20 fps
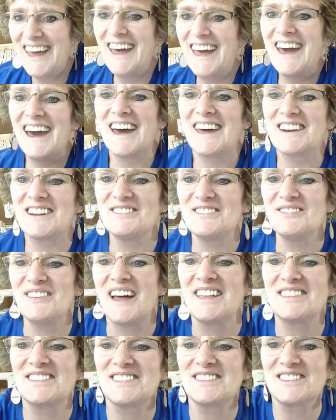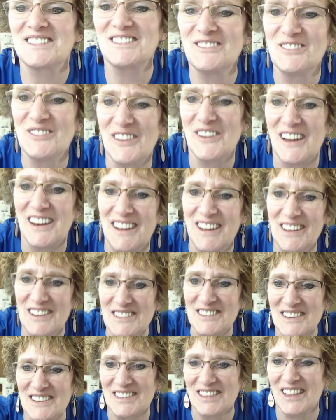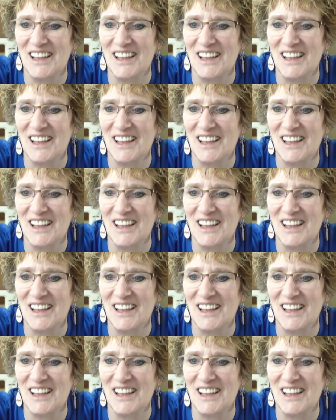Adam, that's too funny. She's